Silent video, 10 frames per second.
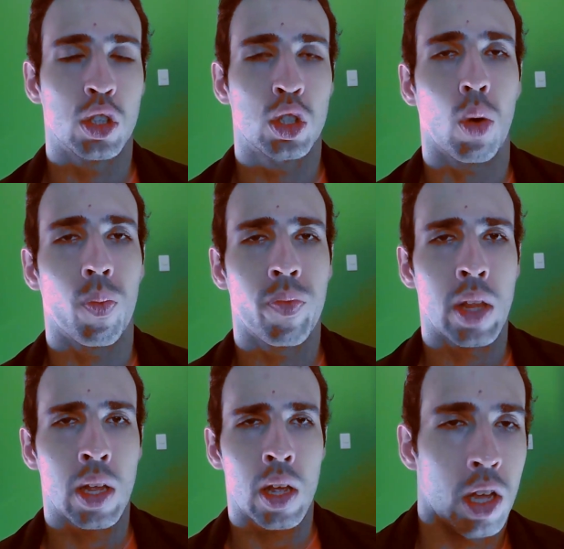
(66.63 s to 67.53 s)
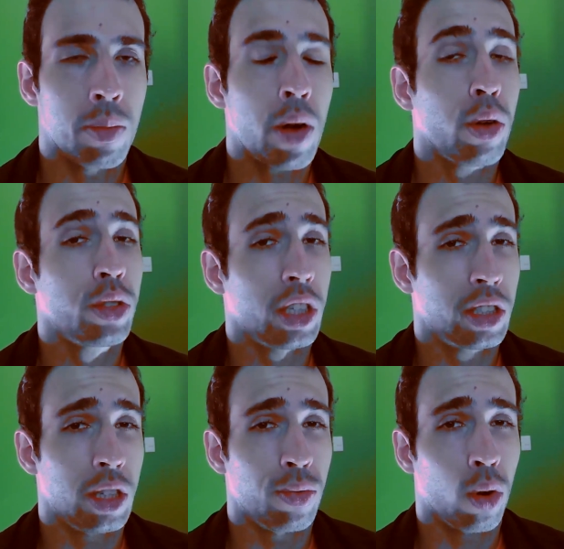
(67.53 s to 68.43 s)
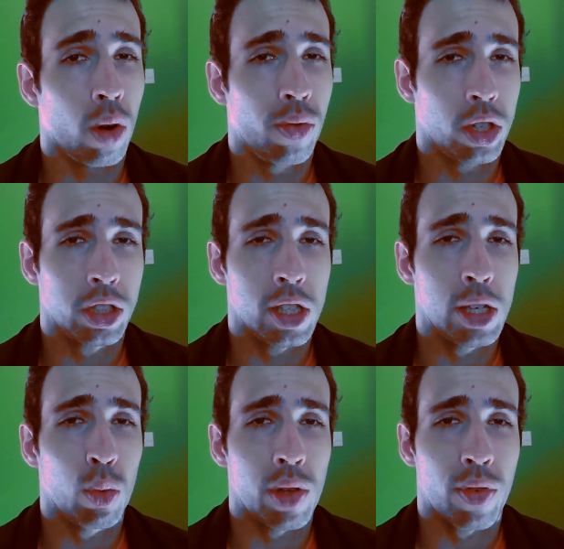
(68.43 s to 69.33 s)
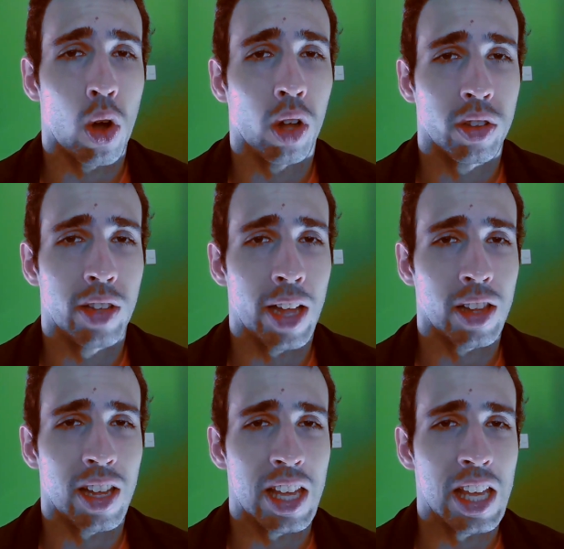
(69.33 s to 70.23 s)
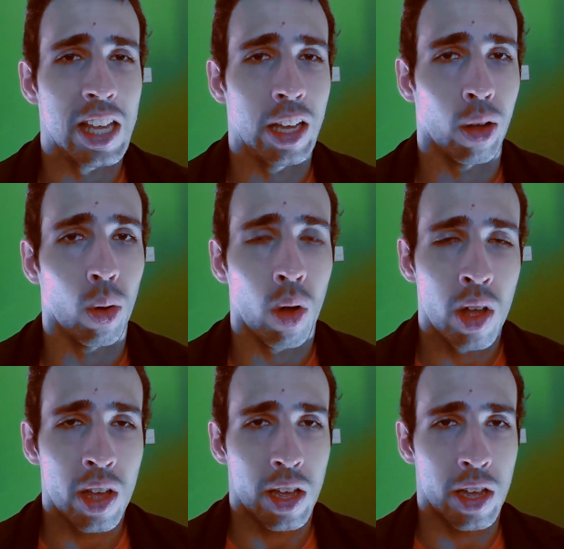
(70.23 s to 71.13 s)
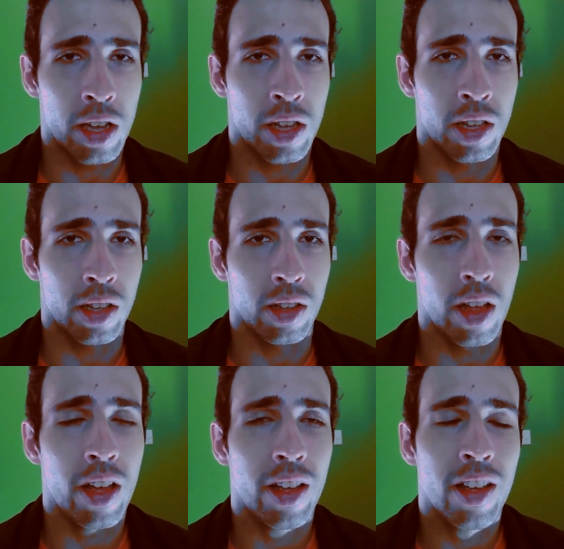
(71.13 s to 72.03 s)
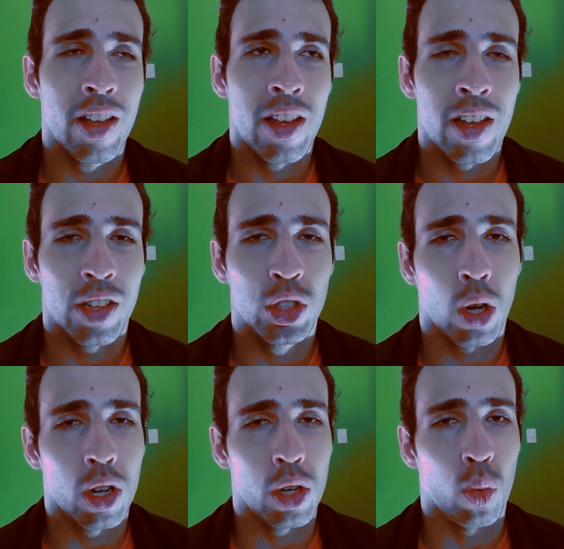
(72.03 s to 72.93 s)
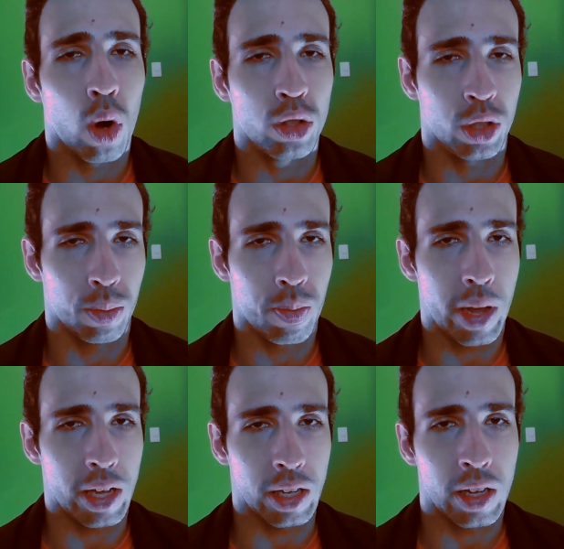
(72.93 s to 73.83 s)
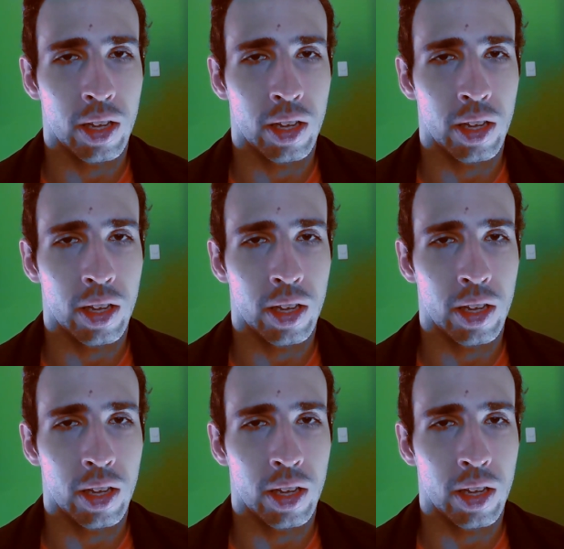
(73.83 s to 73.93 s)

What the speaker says: So, in Mario 64, firstly we've got that eel in Jolly Roger Bay.